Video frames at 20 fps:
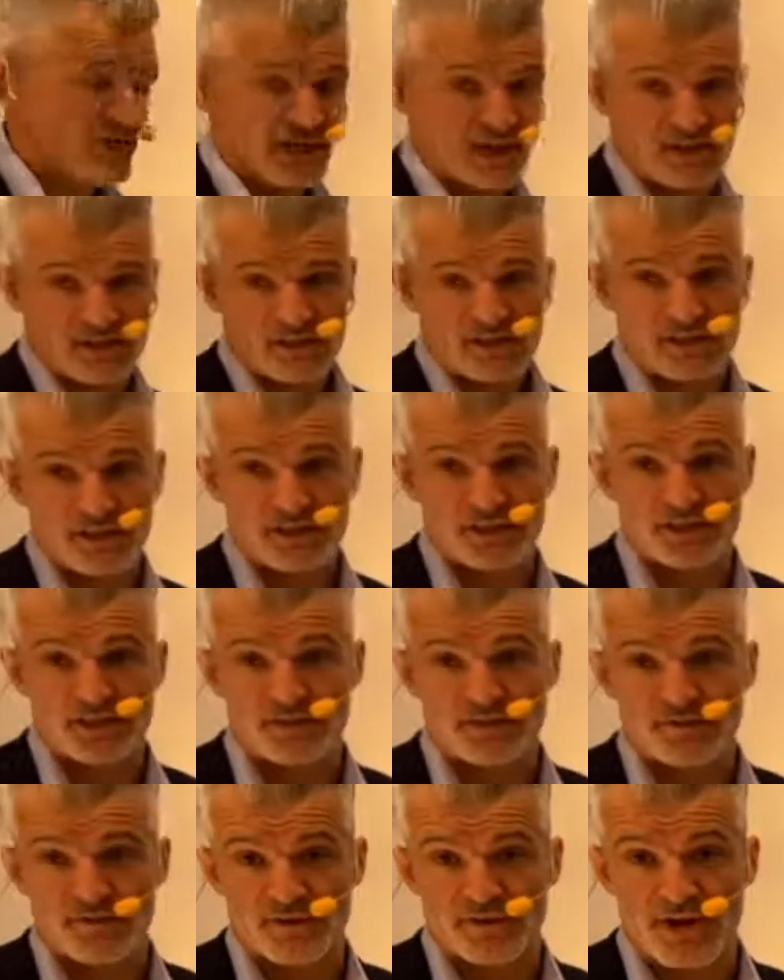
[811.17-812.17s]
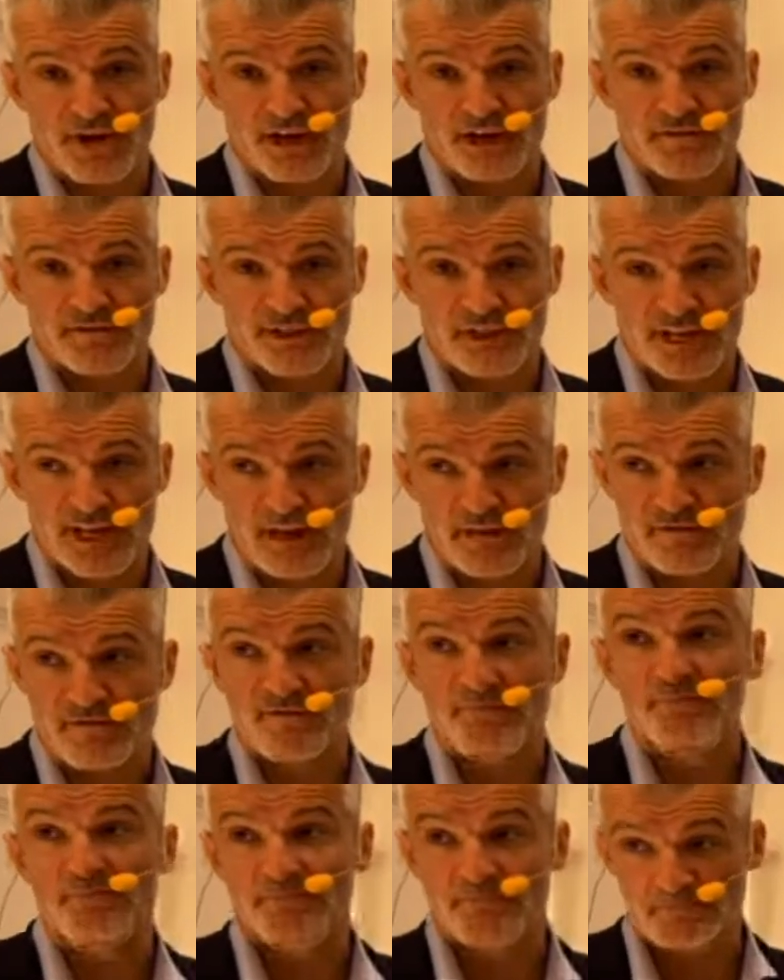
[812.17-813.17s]
regulations for IVF.
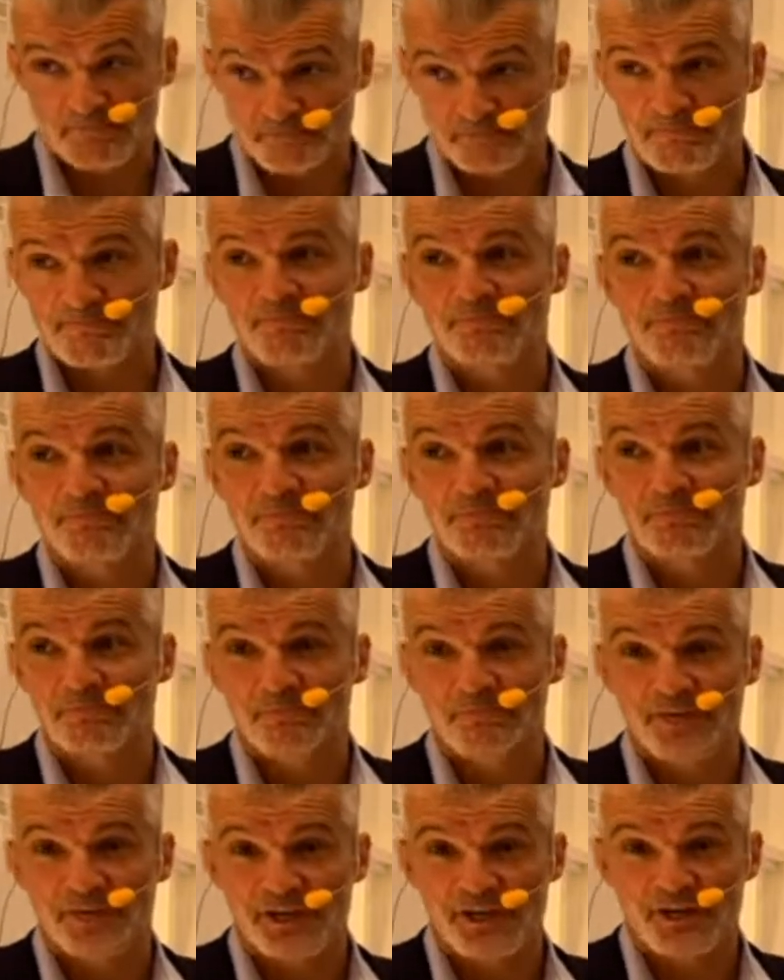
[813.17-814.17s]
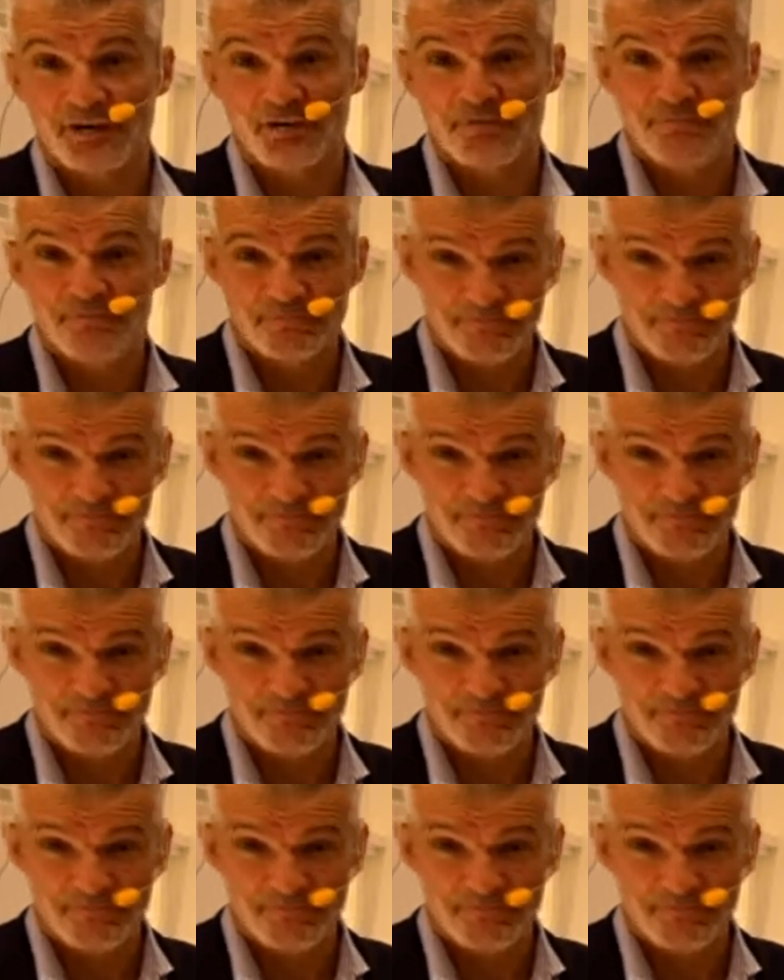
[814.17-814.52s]
Thank you.